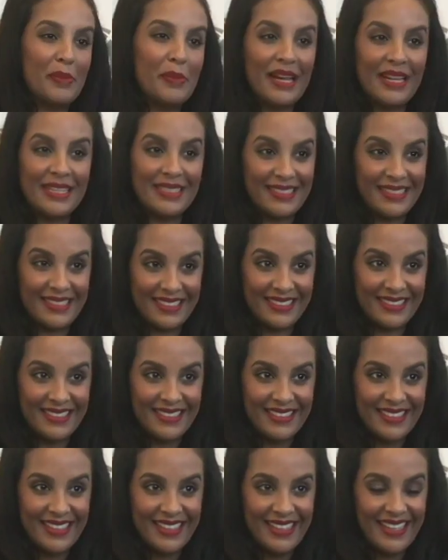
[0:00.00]
Peyton.
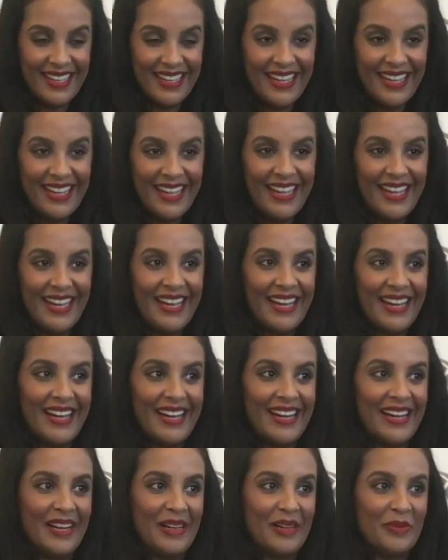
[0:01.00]

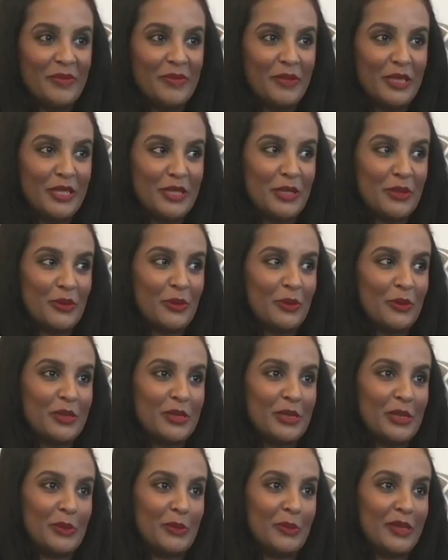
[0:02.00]
which
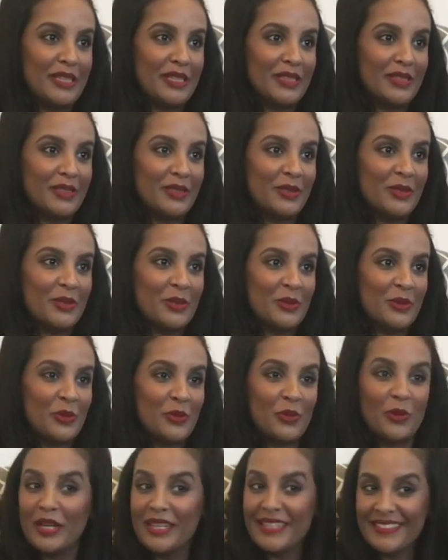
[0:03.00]
also means
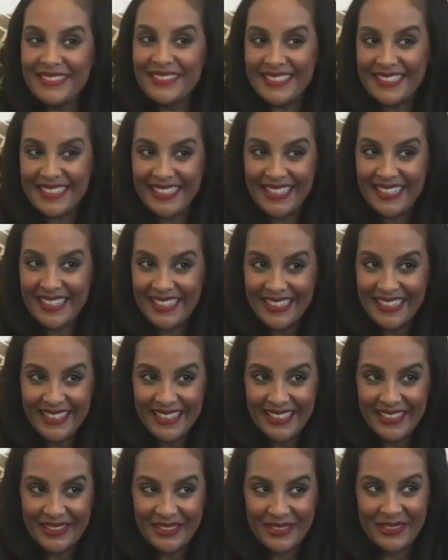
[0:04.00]
royalty,
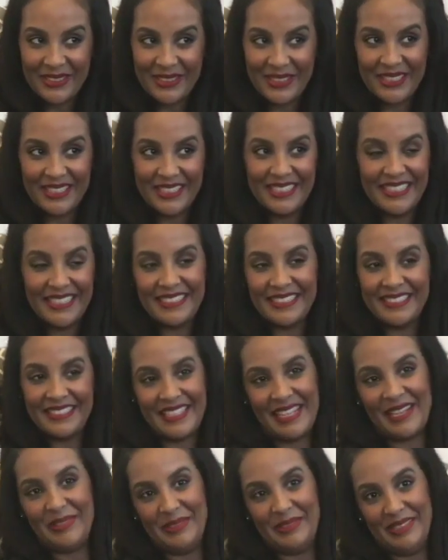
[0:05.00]
because she is
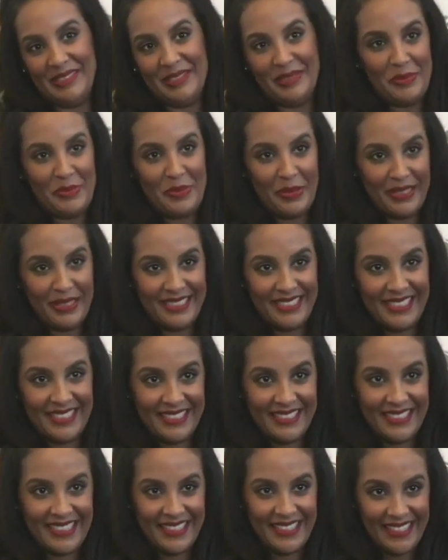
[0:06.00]
our little
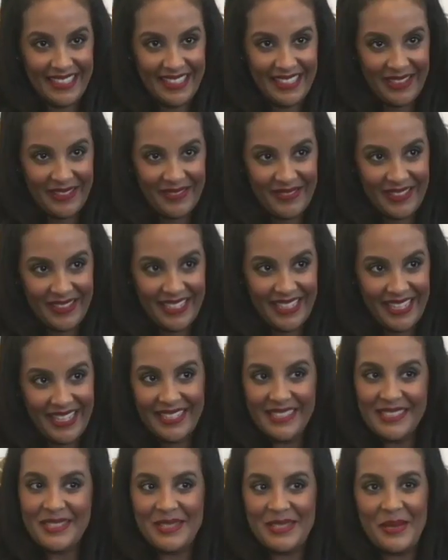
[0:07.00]
princess at the end of the day.
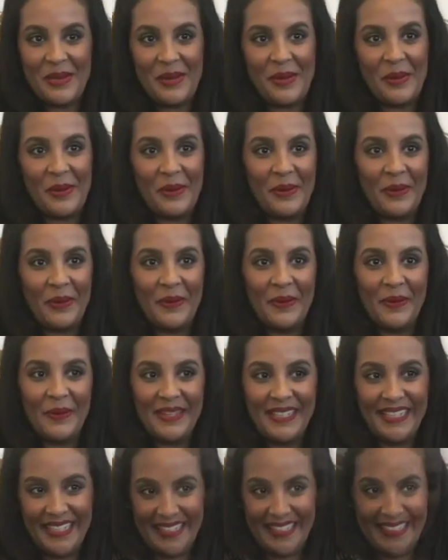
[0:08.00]

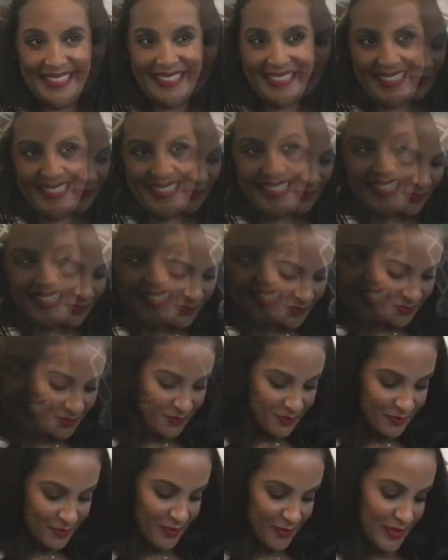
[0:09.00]
So yeah,
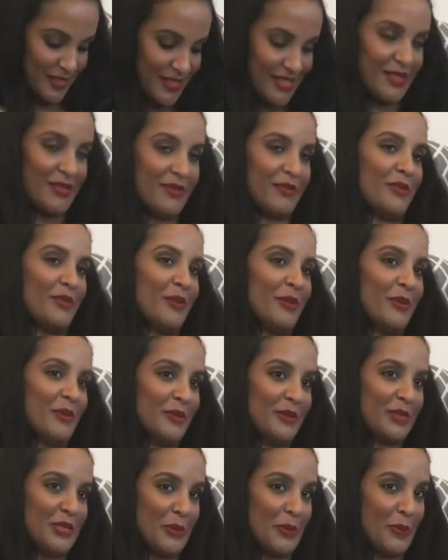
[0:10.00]
first of
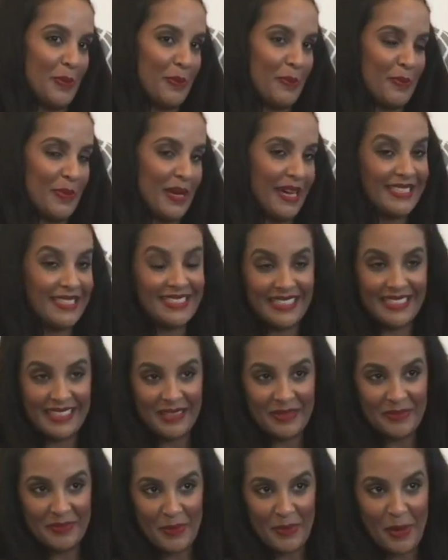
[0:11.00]
all, to Peyton,
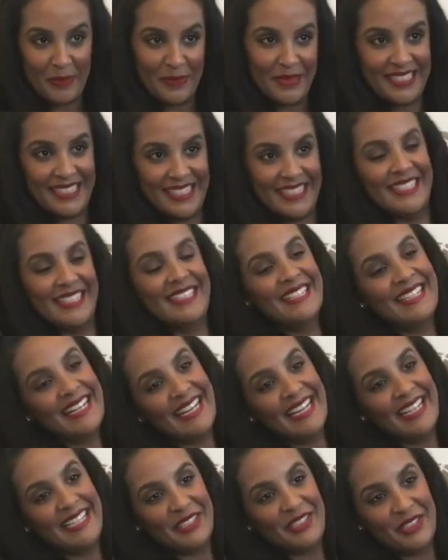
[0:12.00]
mommy's little
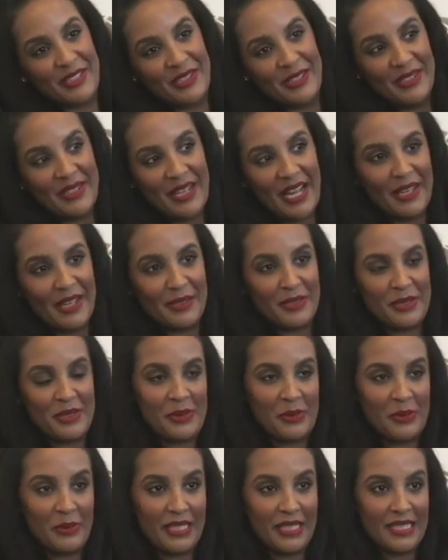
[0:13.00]
angel, I
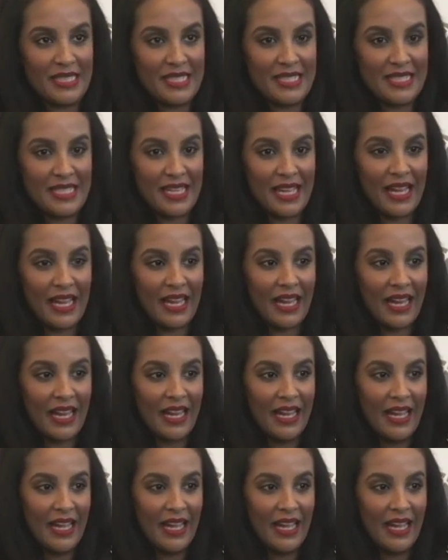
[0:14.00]
just want to say